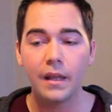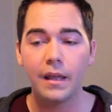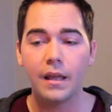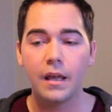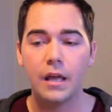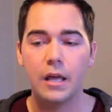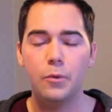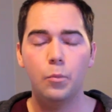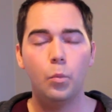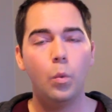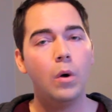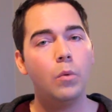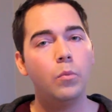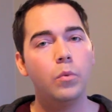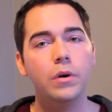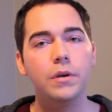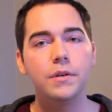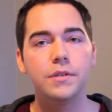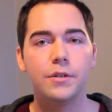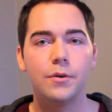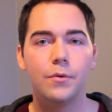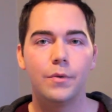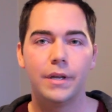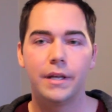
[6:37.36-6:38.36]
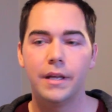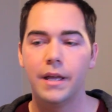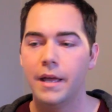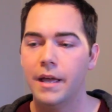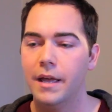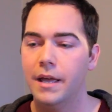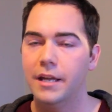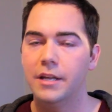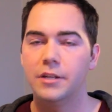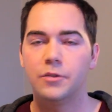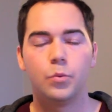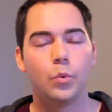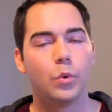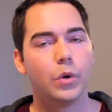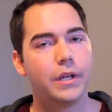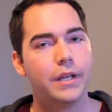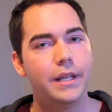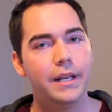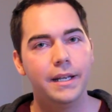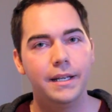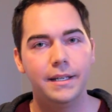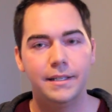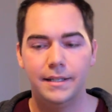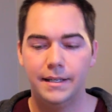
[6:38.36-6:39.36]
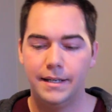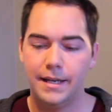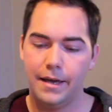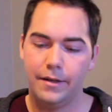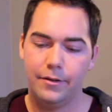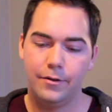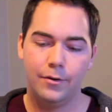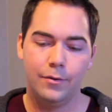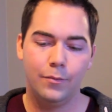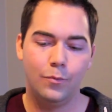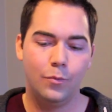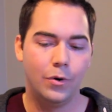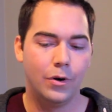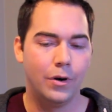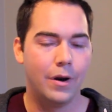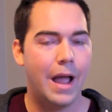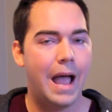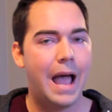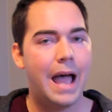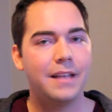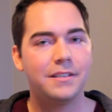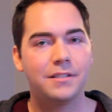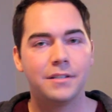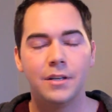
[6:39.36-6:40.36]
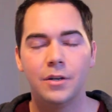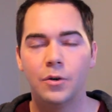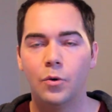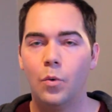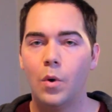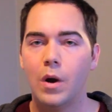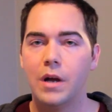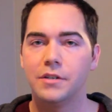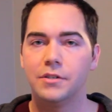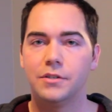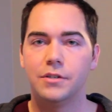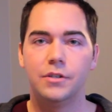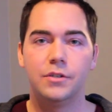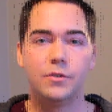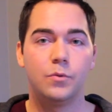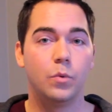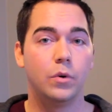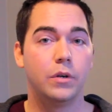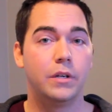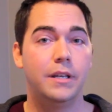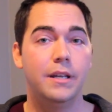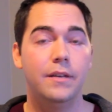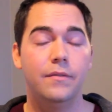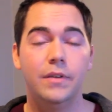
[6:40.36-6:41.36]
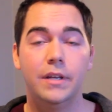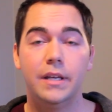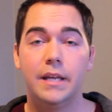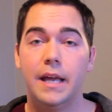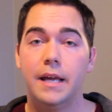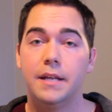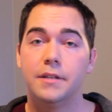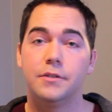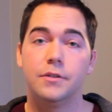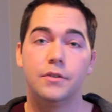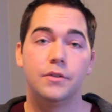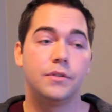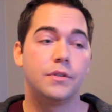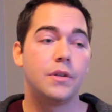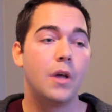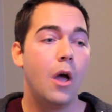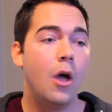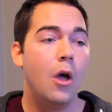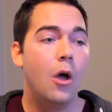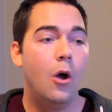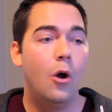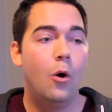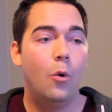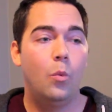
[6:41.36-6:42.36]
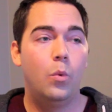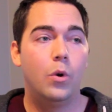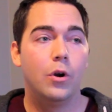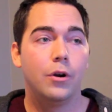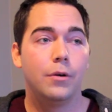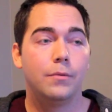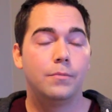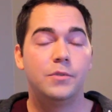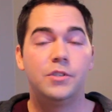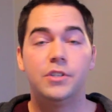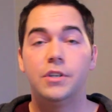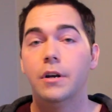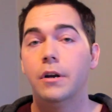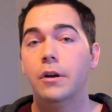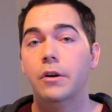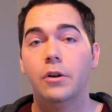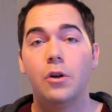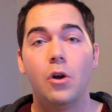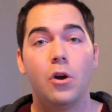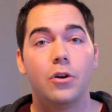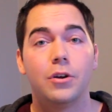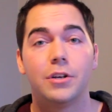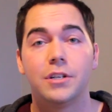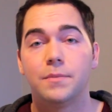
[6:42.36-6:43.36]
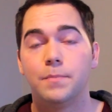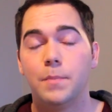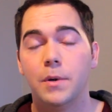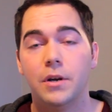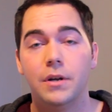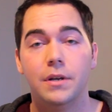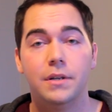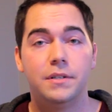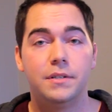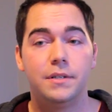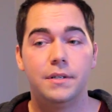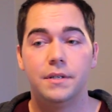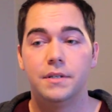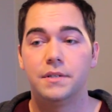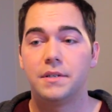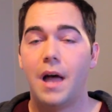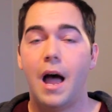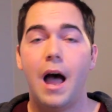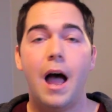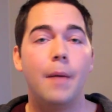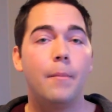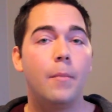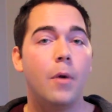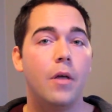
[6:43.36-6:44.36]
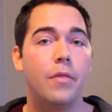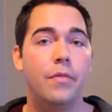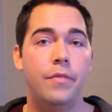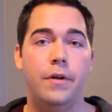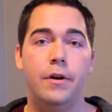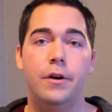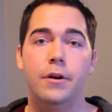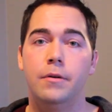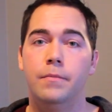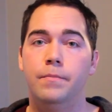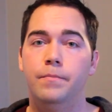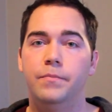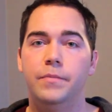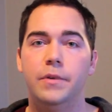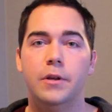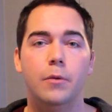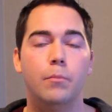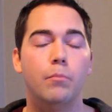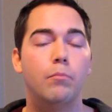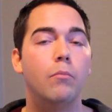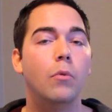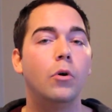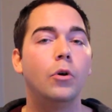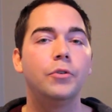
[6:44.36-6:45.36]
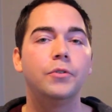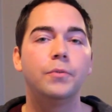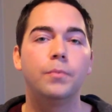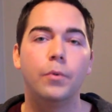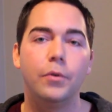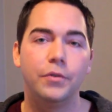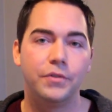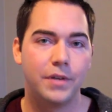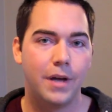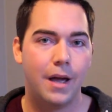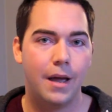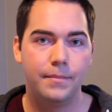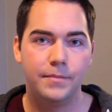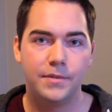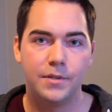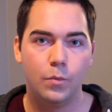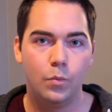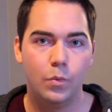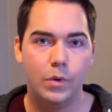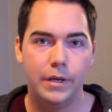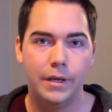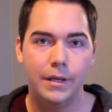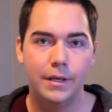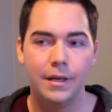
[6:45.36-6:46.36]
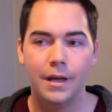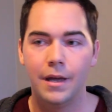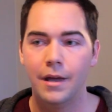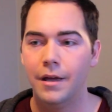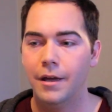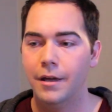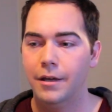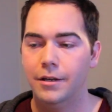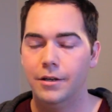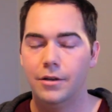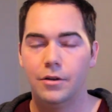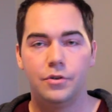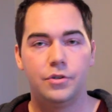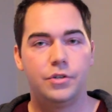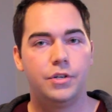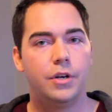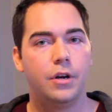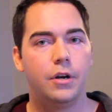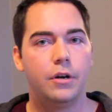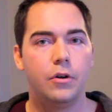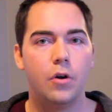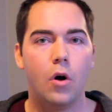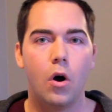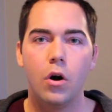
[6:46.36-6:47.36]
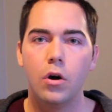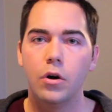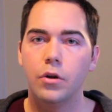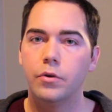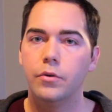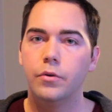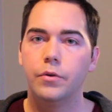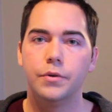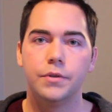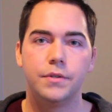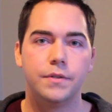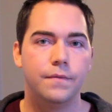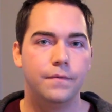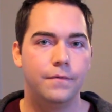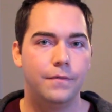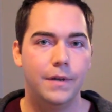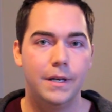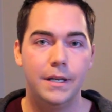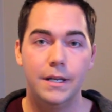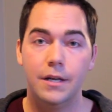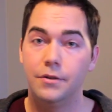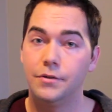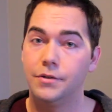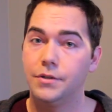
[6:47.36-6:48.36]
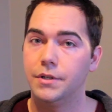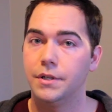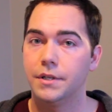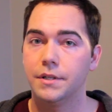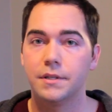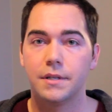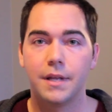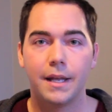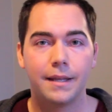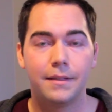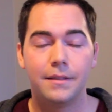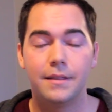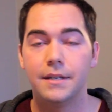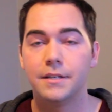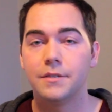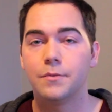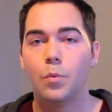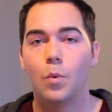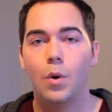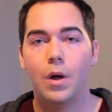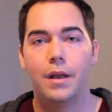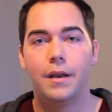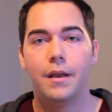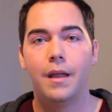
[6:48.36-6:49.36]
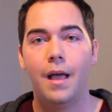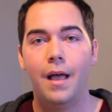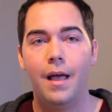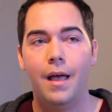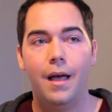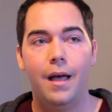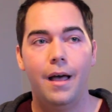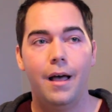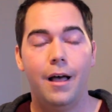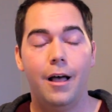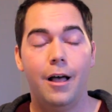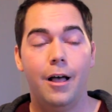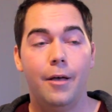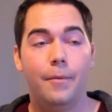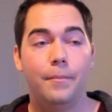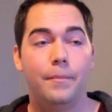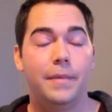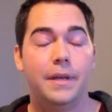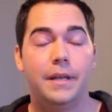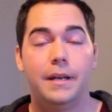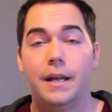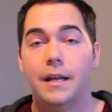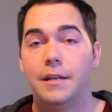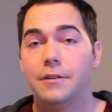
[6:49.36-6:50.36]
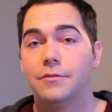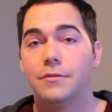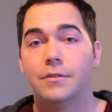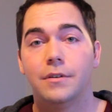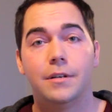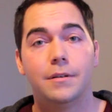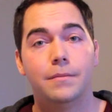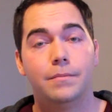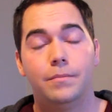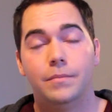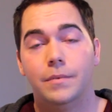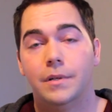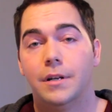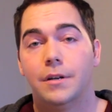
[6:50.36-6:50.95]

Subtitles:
And what we're doing is we're getting together, we're asking questions, we're giving answers, we're sharing our experiences. I'm on there, multiple times a week, sharing articles and videos just like this one, and answering,